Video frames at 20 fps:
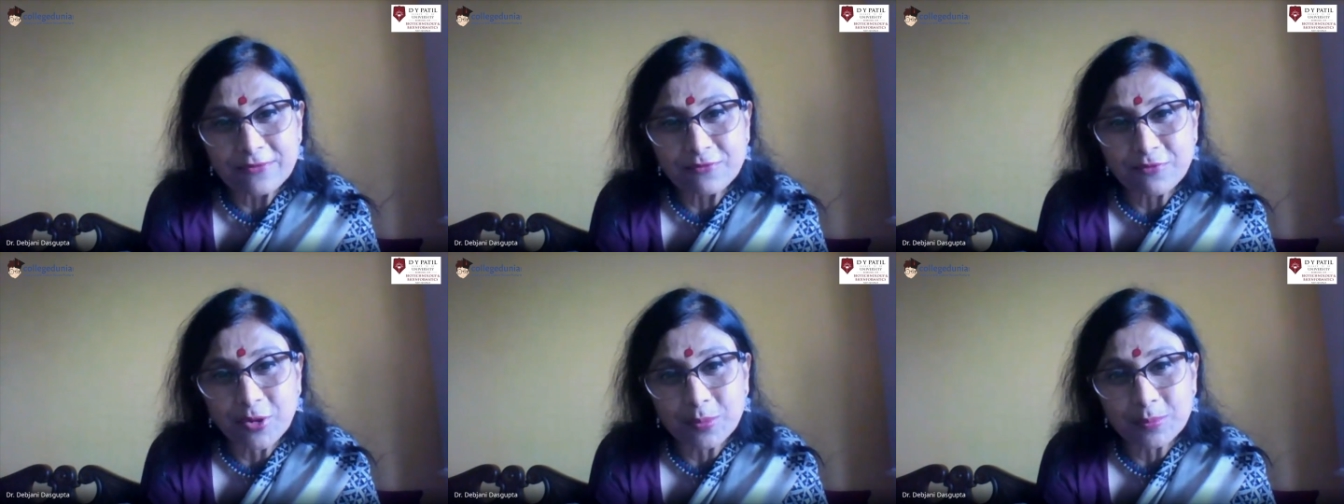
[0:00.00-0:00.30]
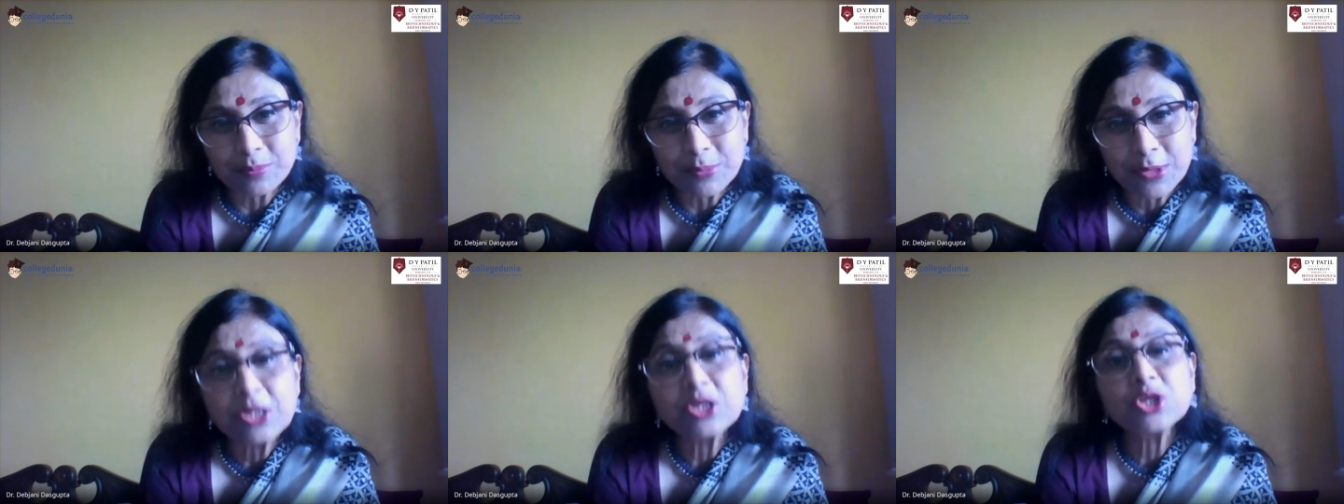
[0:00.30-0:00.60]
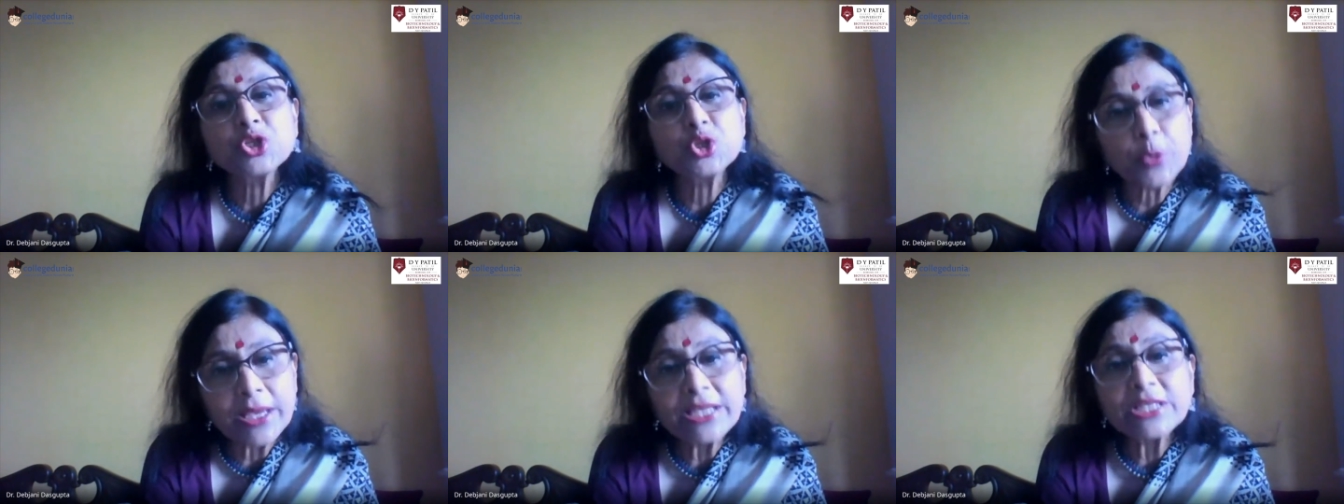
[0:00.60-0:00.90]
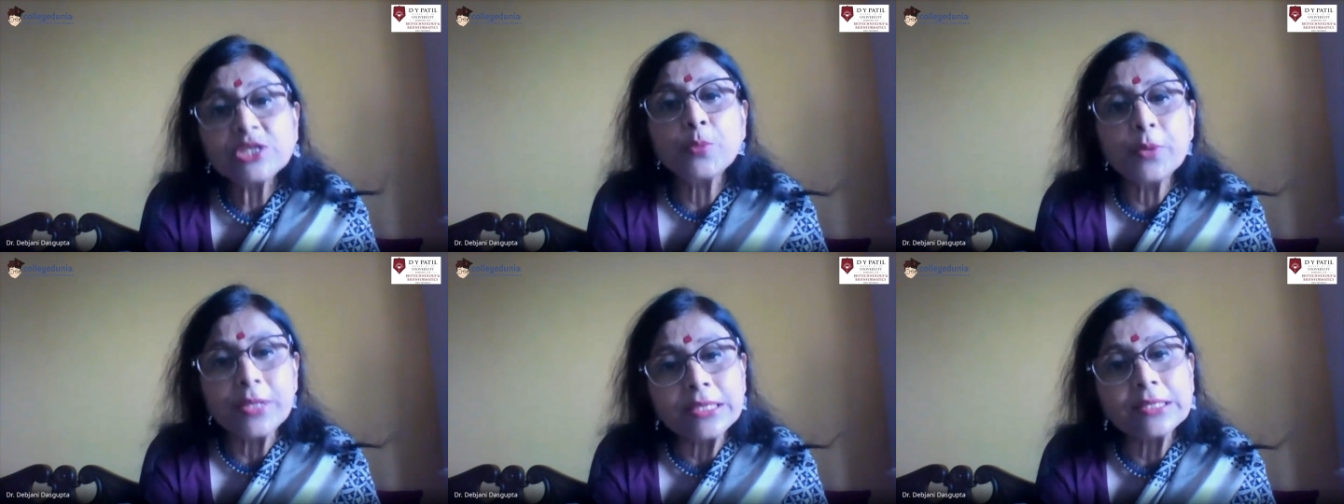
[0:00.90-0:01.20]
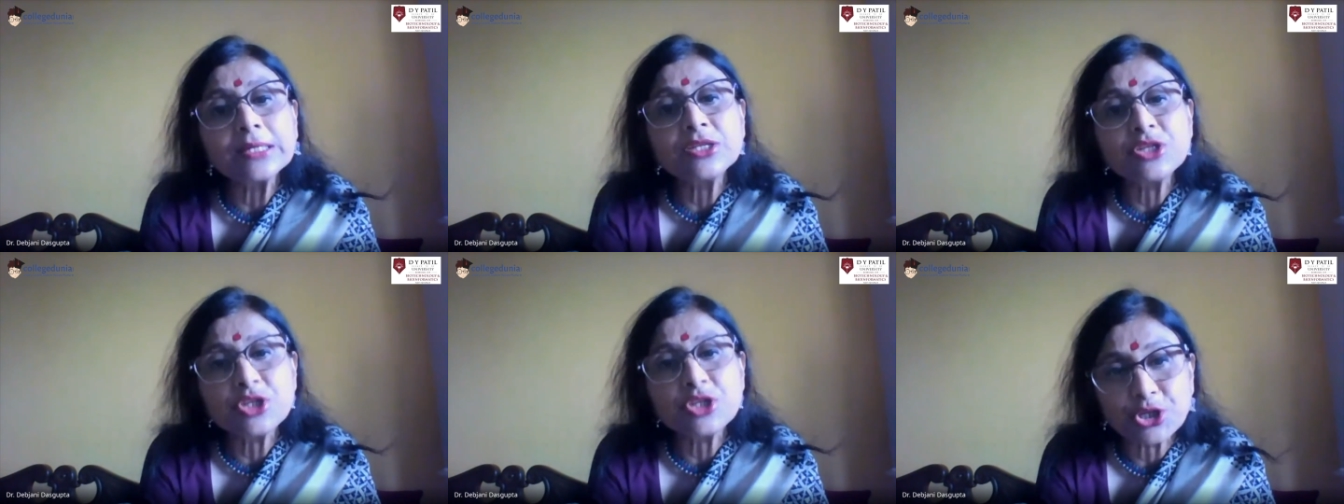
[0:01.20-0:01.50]
platform. So it
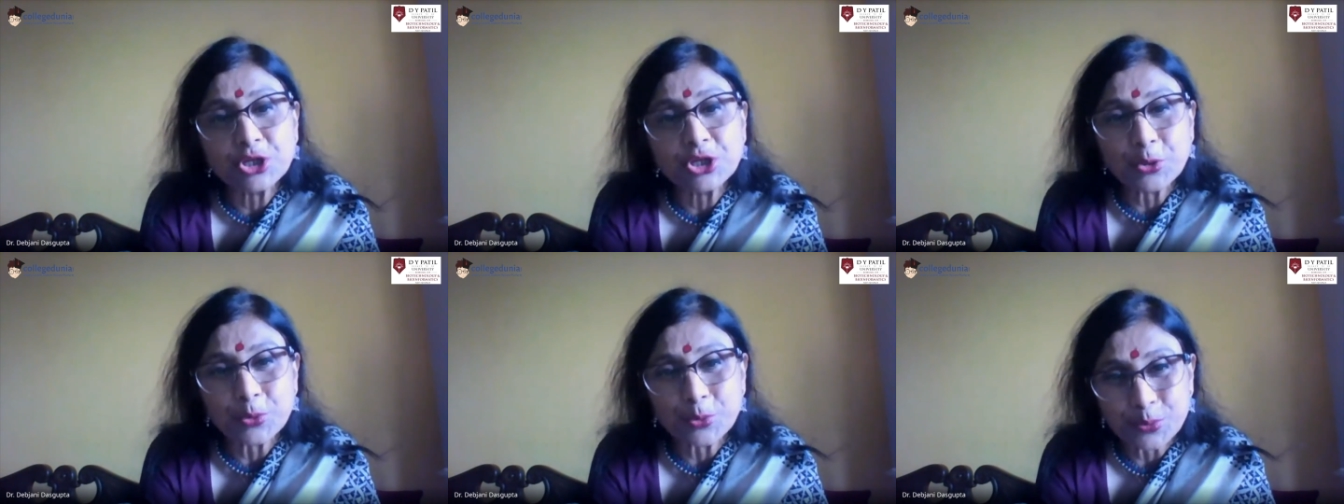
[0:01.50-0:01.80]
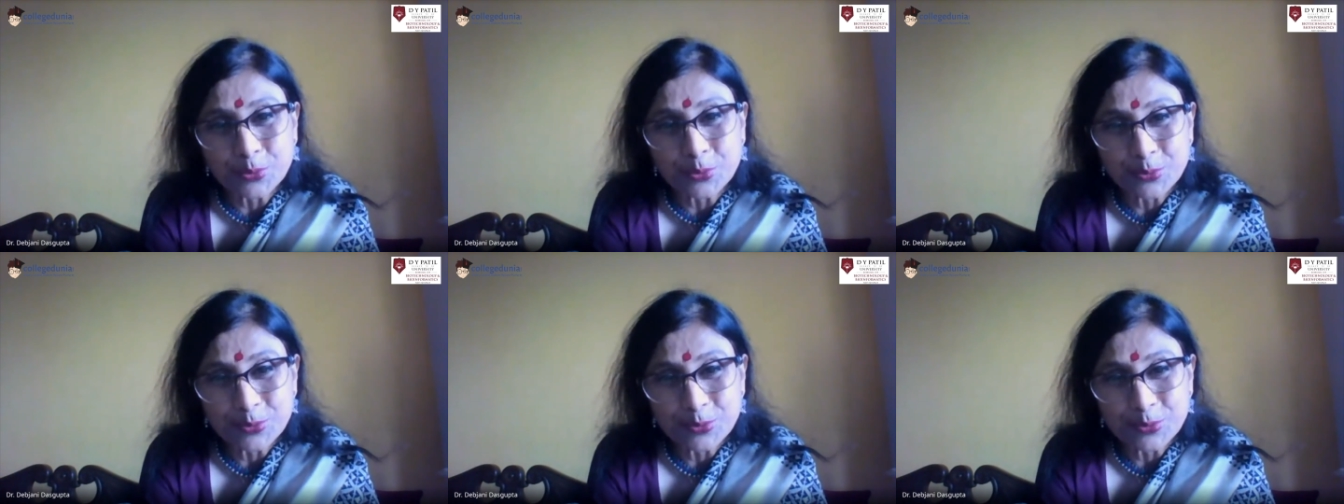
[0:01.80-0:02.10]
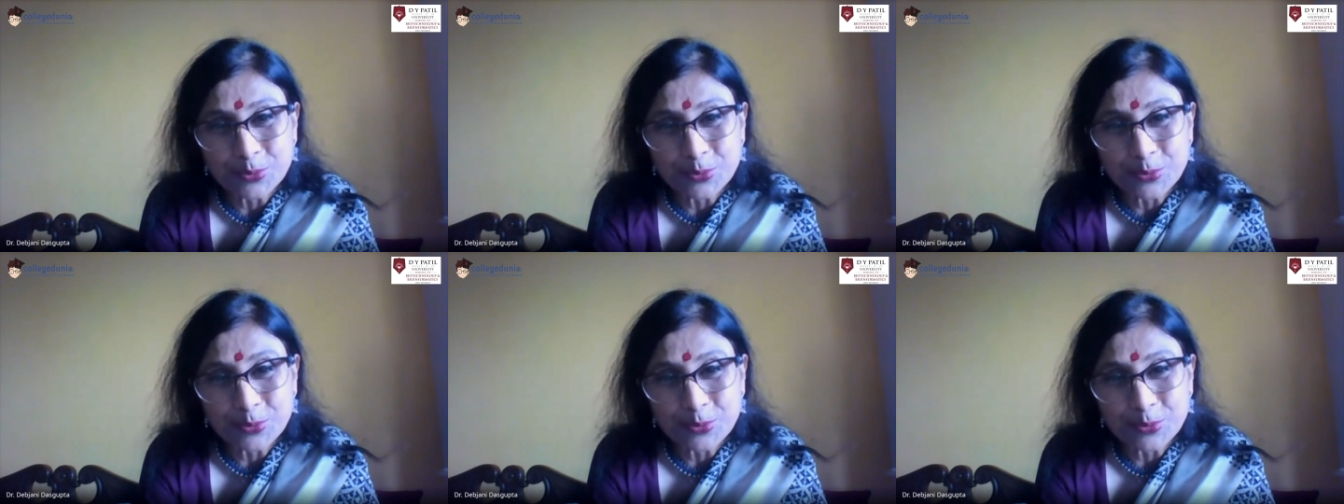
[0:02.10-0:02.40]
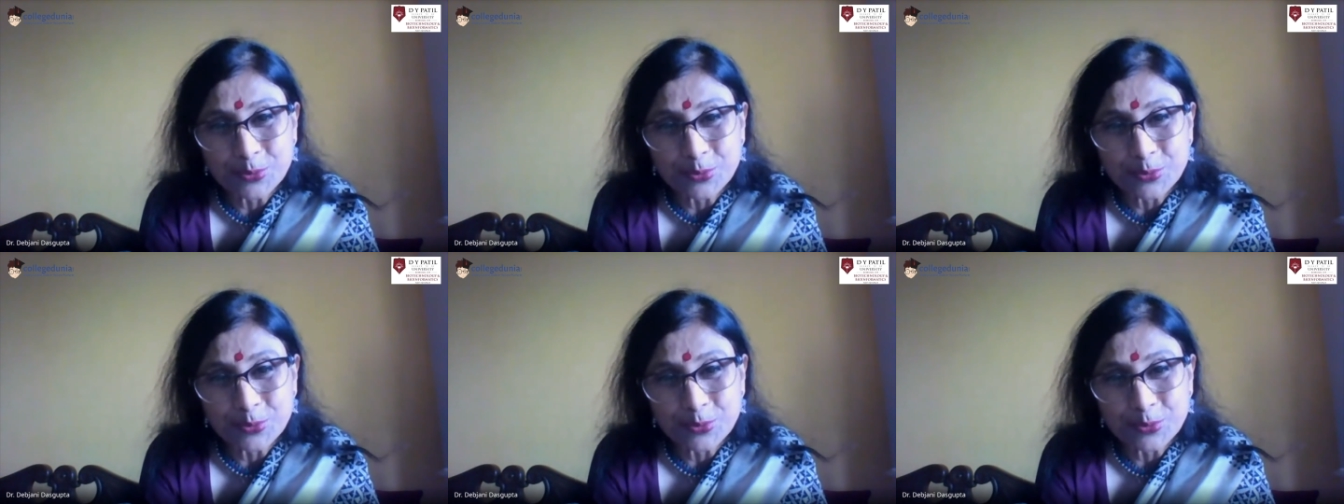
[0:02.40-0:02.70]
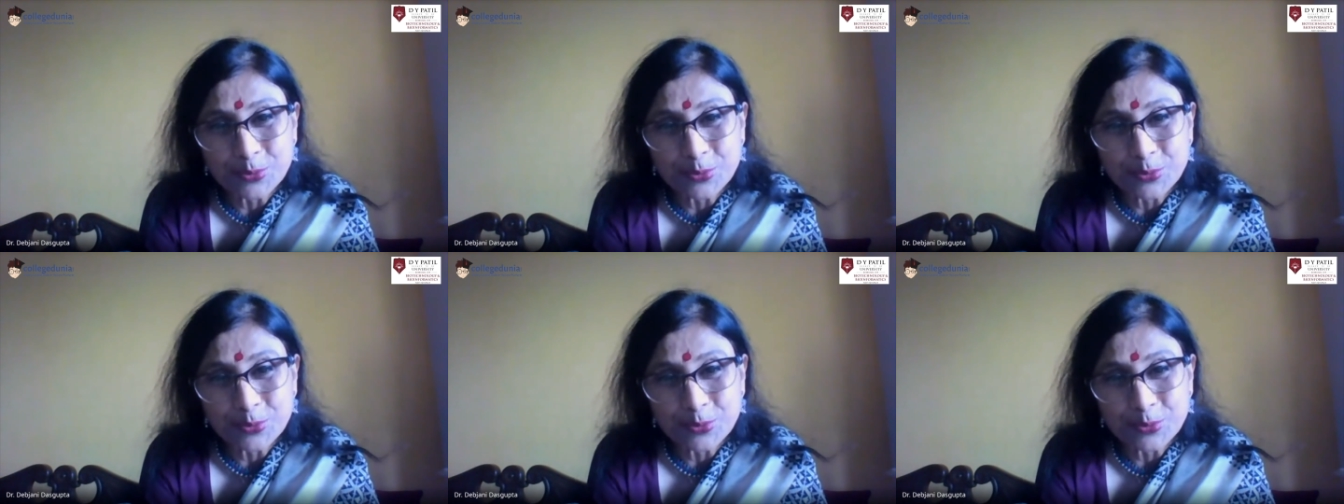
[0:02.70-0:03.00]
will continue.
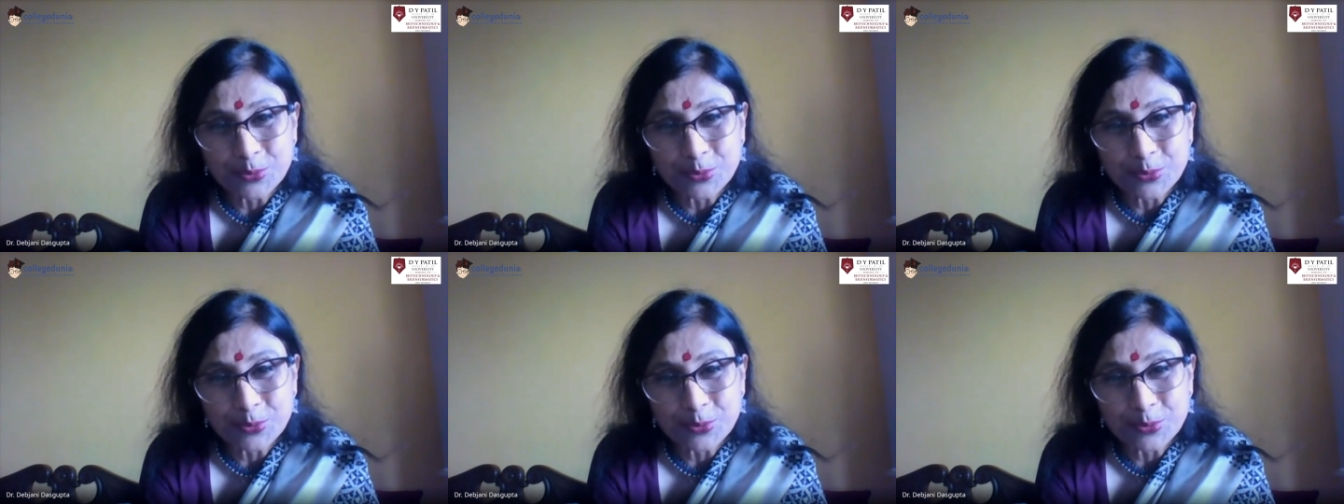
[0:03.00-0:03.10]
Okay,